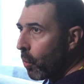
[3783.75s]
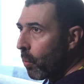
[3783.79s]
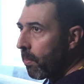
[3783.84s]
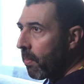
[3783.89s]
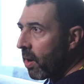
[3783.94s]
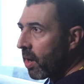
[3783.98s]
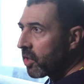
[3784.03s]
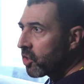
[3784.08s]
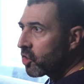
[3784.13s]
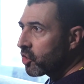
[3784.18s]

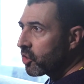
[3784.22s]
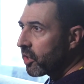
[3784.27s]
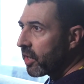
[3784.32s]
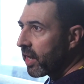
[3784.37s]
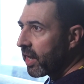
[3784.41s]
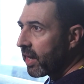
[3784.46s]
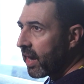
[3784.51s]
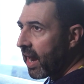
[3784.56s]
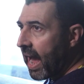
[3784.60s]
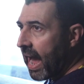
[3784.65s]
much
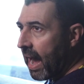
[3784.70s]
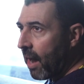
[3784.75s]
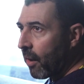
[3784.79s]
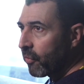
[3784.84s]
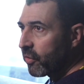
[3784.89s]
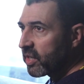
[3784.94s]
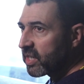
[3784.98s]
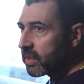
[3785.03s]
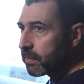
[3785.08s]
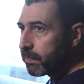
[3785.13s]
in how
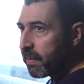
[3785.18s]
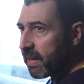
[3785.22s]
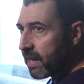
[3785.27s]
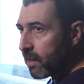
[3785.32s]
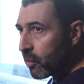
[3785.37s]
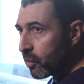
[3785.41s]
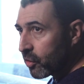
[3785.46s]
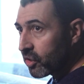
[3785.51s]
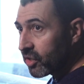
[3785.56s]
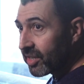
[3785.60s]
the
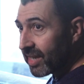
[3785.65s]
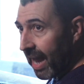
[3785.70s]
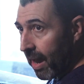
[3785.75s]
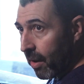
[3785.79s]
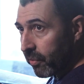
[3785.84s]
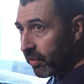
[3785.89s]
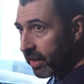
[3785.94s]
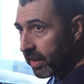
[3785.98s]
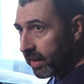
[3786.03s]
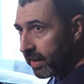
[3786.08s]
speaker
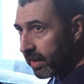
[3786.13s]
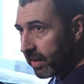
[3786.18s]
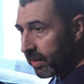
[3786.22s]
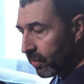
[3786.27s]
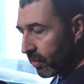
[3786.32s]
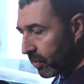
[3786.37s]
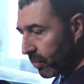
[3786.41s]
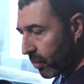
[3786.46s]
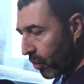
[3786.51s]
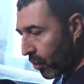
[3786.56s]
sounded
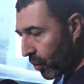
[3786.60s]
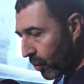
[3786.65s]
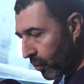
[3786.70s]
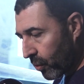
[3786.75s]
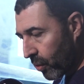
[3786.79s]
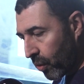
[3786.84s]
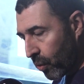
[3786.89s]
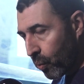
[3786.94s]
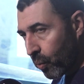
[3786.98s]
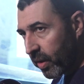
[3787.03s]

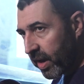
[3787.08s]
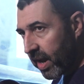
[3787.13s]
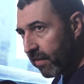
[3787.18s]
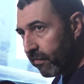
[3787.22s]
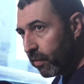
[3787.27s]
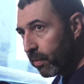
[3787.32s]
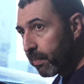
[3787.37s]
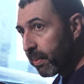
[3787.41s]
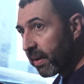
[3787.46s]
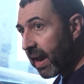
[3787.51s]
or
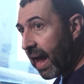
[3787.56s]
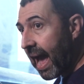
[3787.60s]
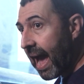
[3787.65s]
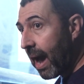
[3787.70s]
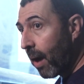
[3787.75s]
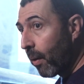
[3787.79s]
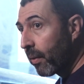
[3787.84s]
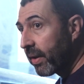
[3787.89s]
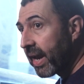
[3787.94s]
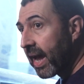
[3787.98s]
whatever, but
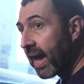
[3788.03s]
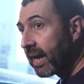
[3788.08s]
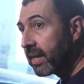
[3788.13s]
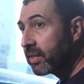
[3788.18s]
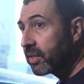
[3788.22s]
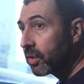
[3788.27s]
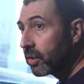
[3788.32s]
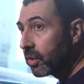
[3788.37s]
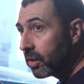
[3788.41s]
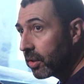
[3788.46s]
how it had
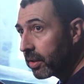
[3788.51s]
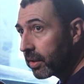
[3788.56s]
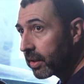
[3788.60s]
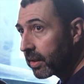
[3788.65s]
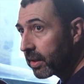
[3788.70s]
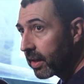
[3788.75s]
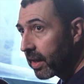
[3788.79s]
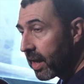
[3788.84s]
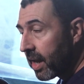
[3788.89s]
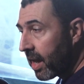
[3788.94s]
to
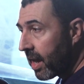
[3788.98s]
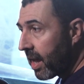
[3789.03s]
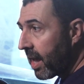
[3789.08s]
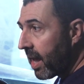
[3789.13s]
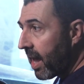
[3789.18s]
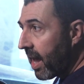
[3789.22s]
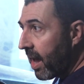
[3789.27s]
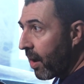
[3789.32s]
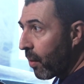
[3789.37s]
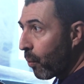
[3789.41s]
look,
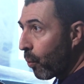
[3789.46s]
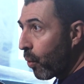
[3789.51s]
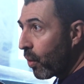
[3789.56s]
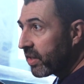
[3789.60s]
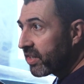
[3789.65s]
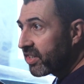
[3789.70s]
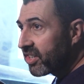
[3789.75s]
what